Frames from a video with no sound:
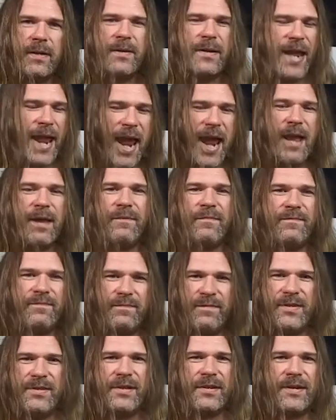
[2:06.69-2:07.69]
You can't
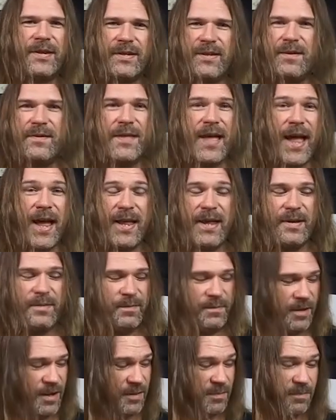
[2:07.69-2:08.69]
physically do that.
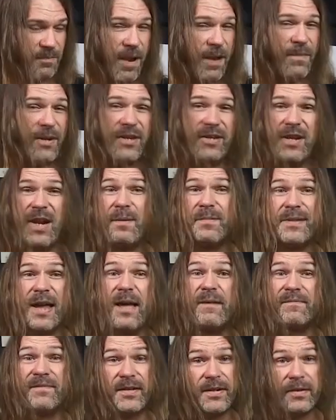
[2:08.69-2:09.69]
Unless maybe James
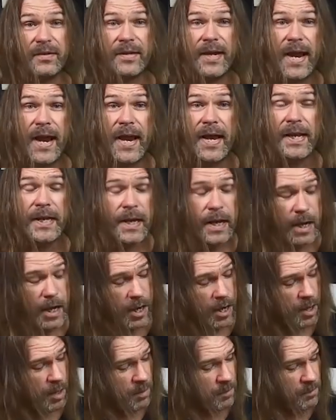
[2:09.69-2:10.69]
Hetfield can,
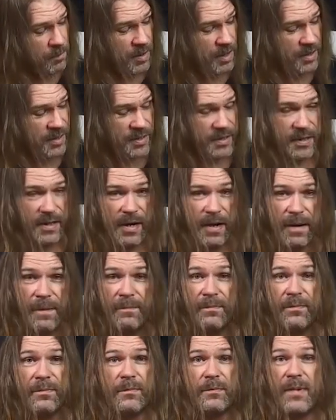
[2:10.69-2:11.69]
but
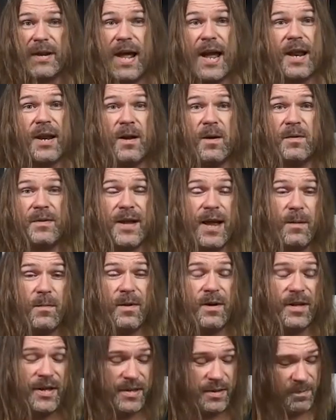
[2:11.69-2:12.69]
I know damn
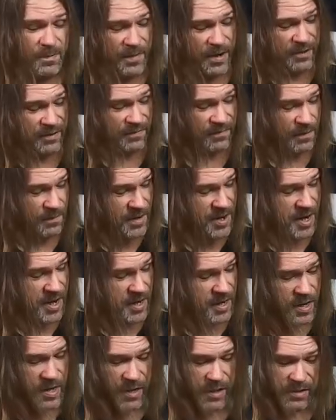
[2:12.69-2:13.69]
well it's a bitch for
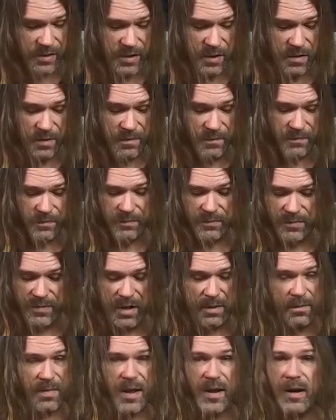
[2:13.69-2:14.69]
me. So it
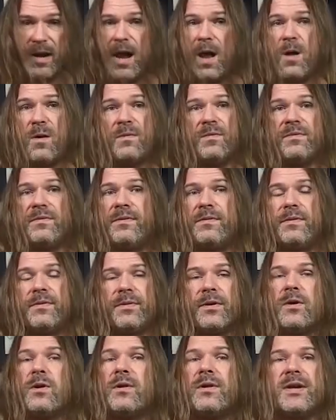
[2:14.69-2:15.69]
doesn't matter how
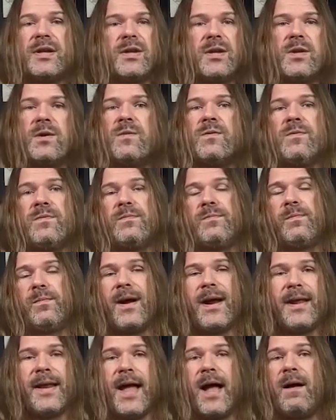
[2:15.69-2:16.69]
thoroughly you
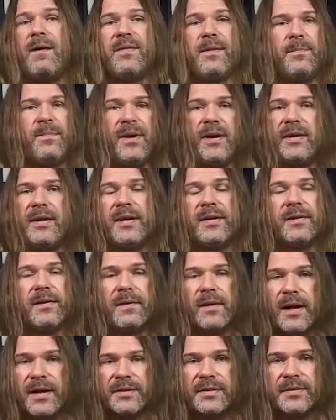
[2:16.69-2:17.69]
write out the picking
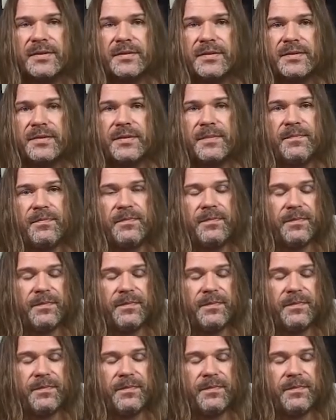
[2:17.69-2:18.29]
directions